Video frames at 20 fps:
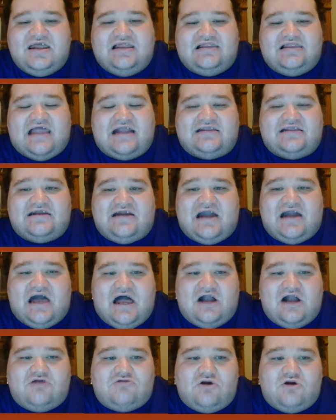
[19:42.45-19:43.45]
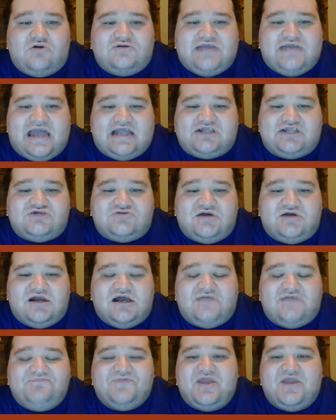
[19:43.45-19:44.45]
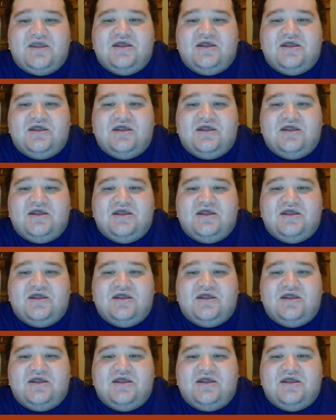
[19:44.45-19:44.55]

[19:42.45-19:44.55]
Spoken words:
like the Congo tetra,